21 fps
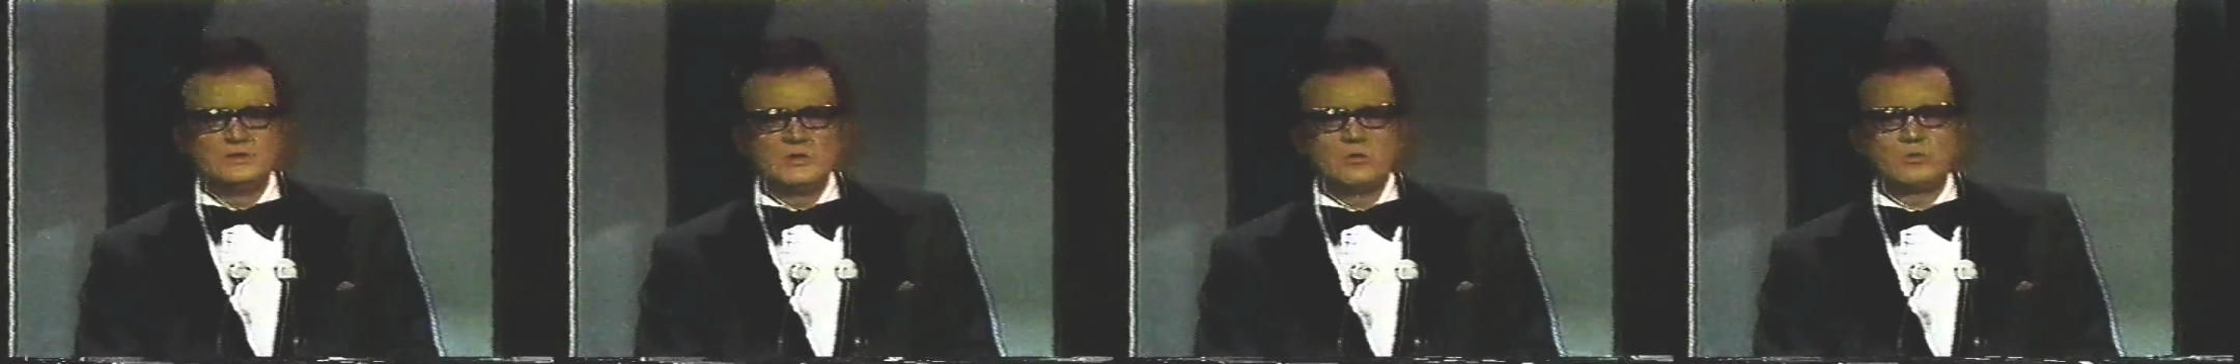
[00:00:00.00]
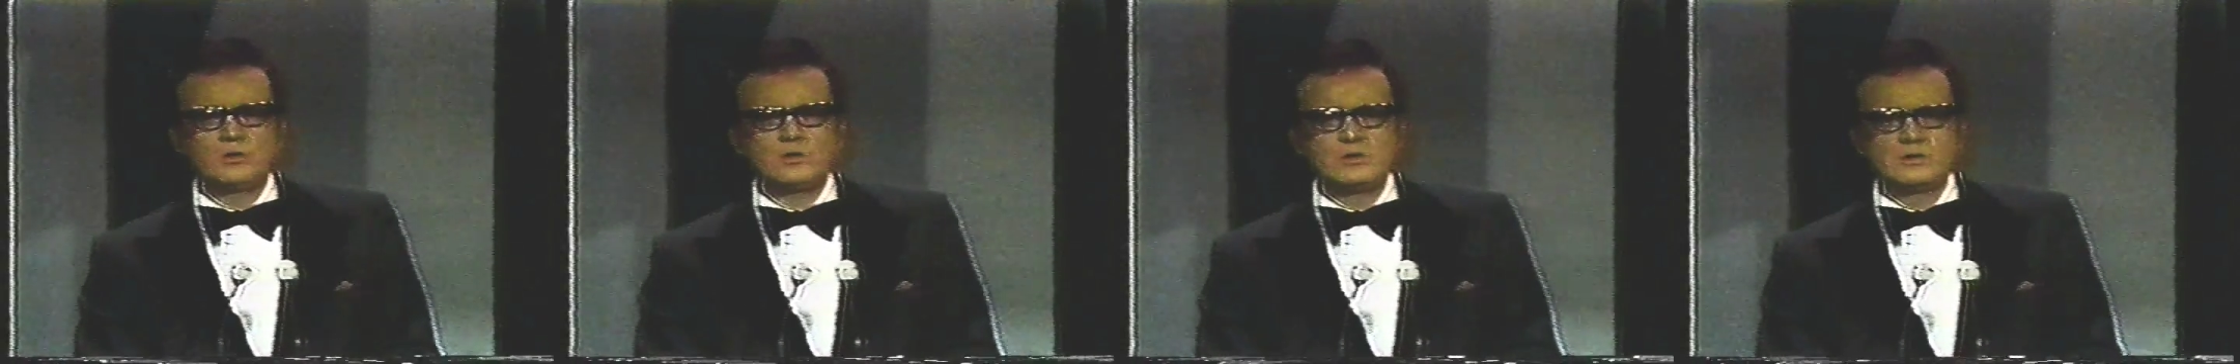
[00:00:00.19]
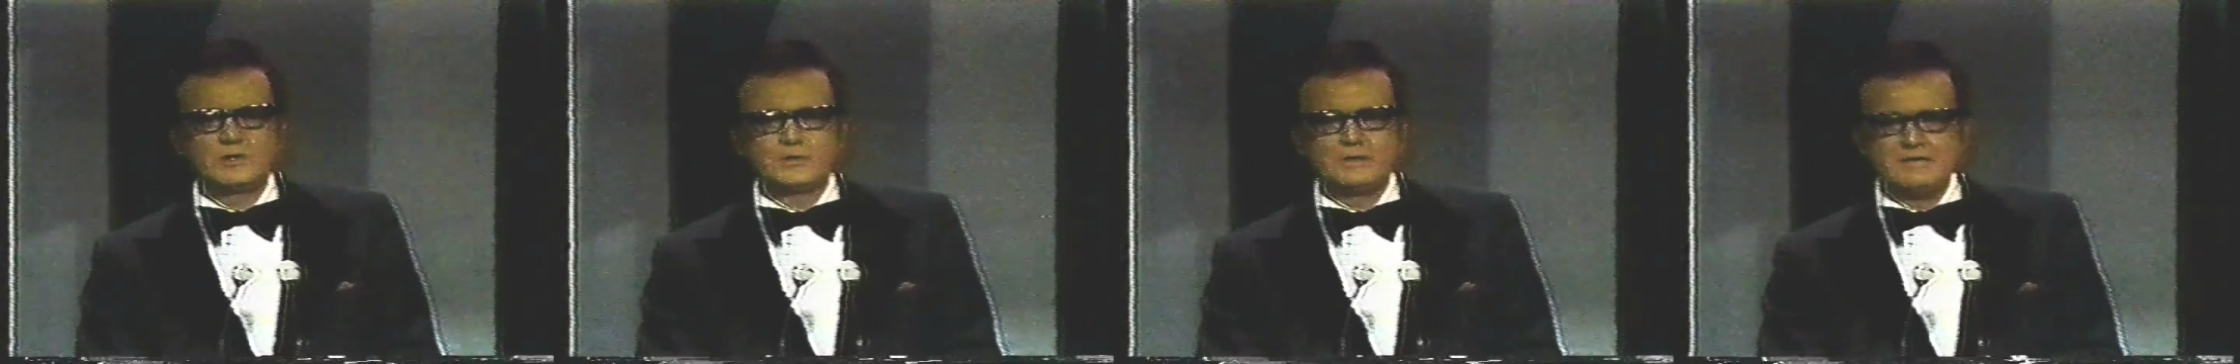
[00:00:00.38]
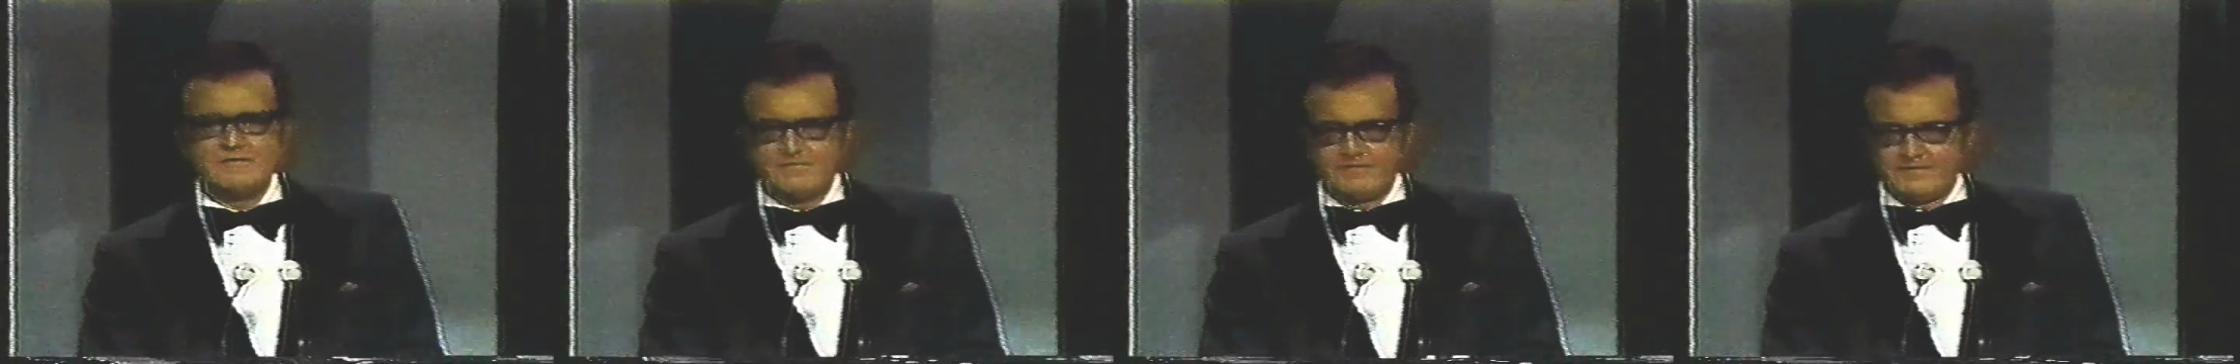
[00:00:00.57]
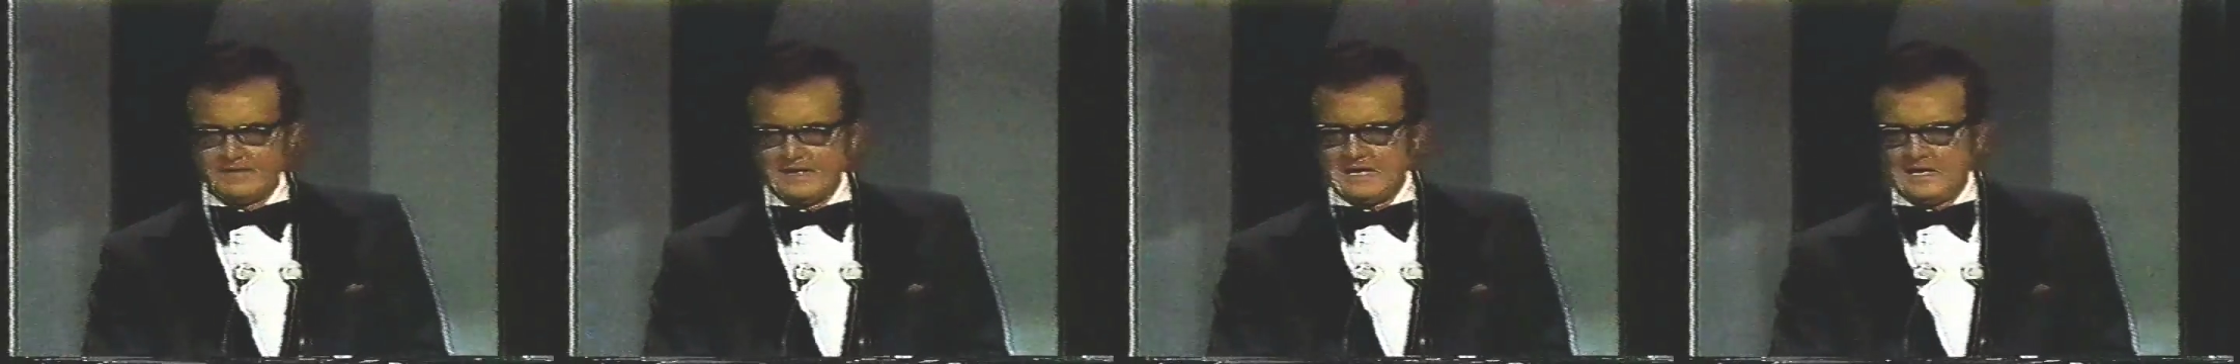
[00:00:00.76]
no longer
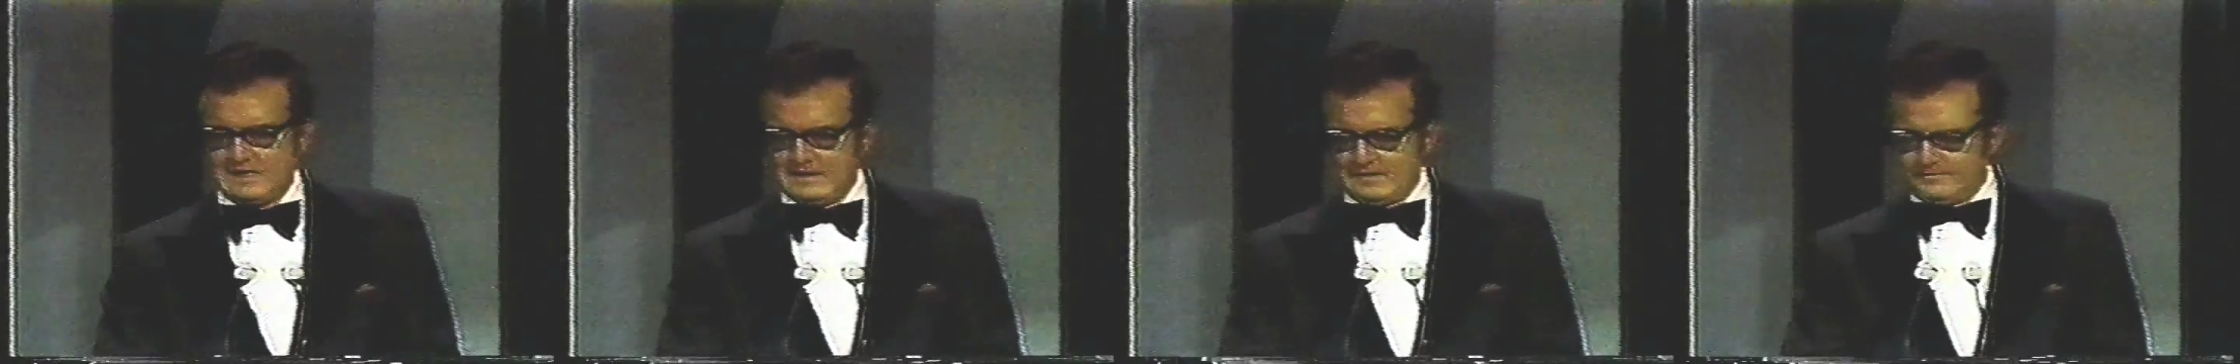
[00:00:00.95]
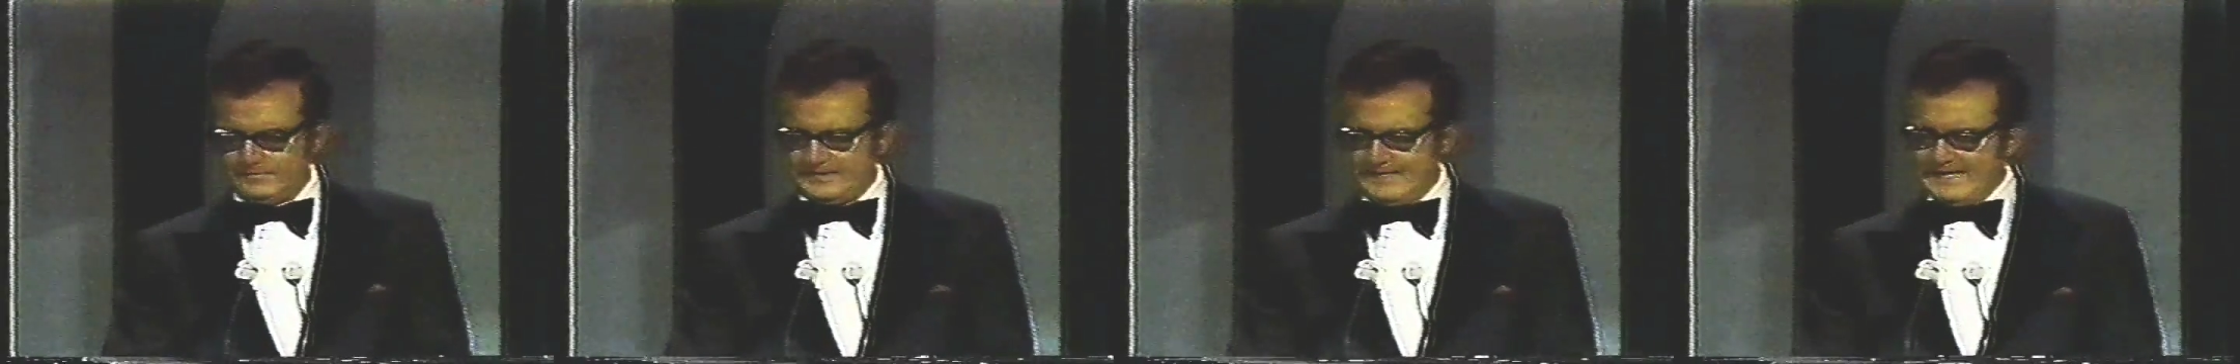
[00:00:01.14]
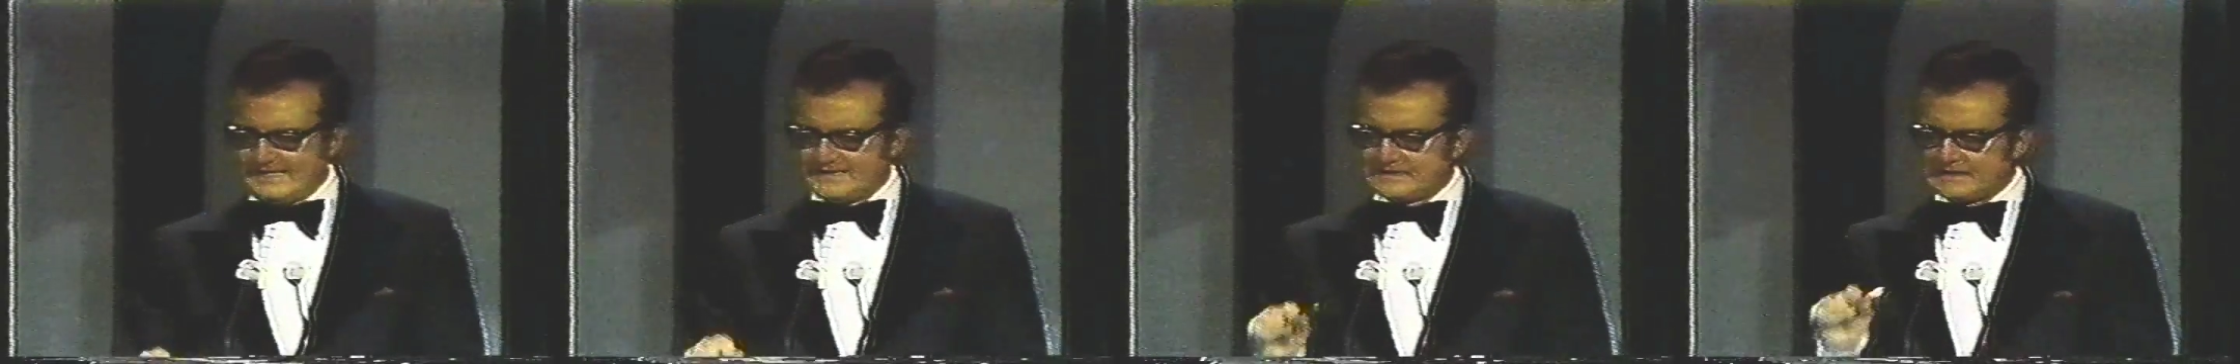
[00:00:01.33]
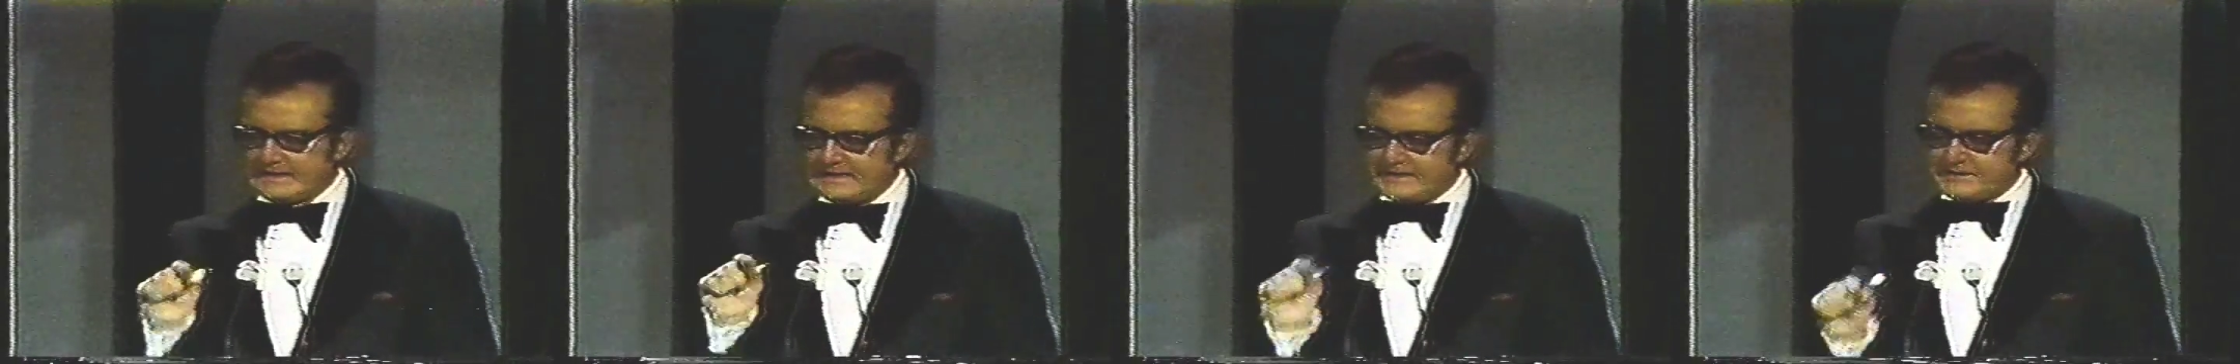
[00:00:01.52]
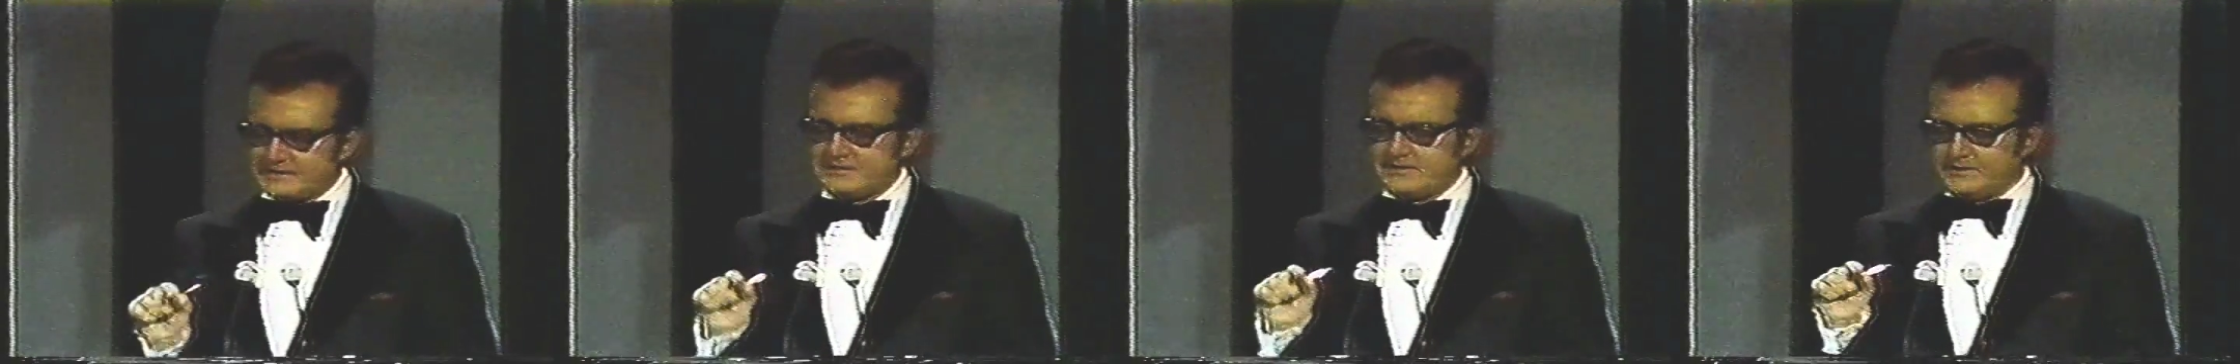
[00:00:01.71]
involved as
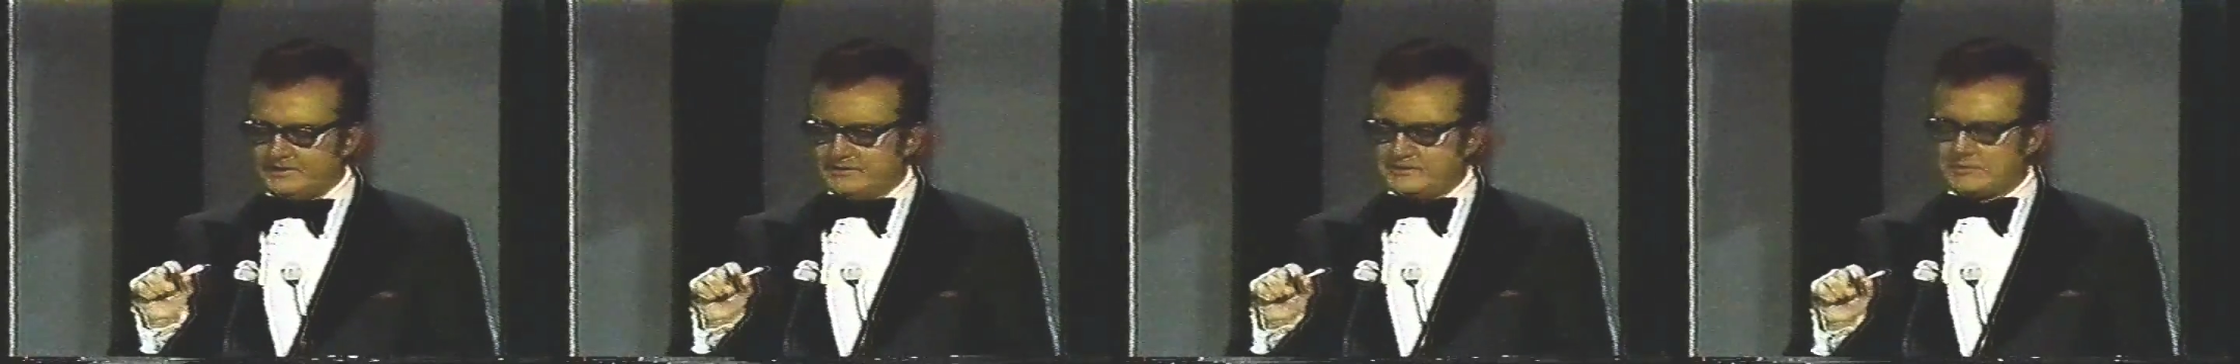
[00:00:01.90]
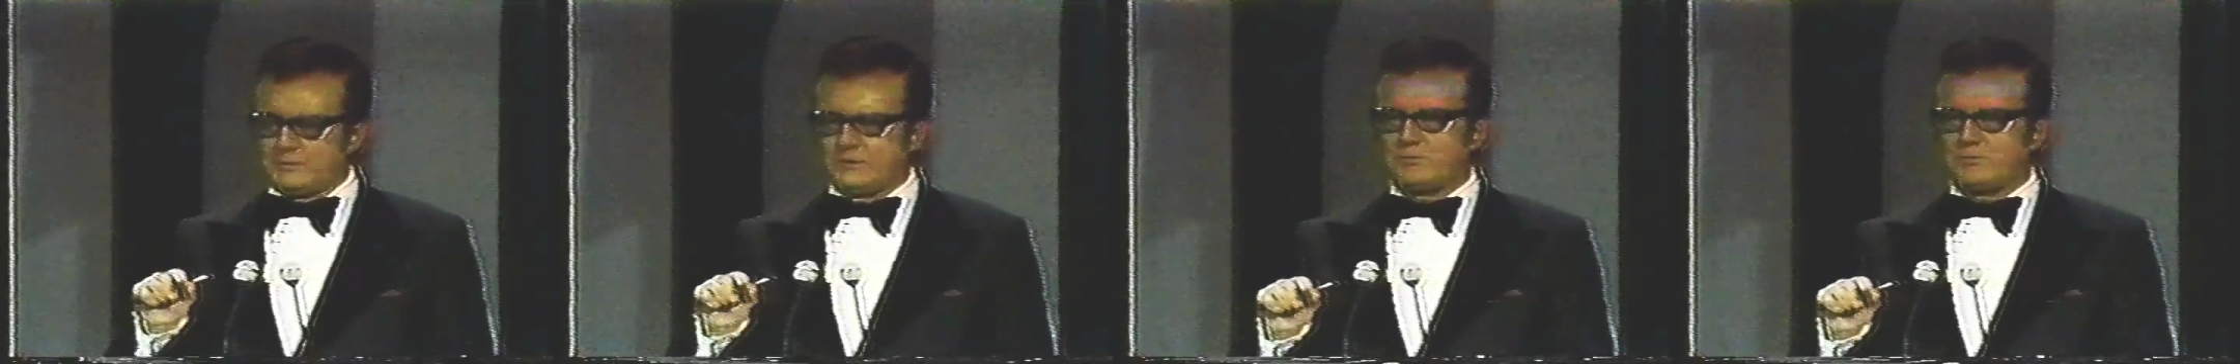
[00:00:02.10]
listeners.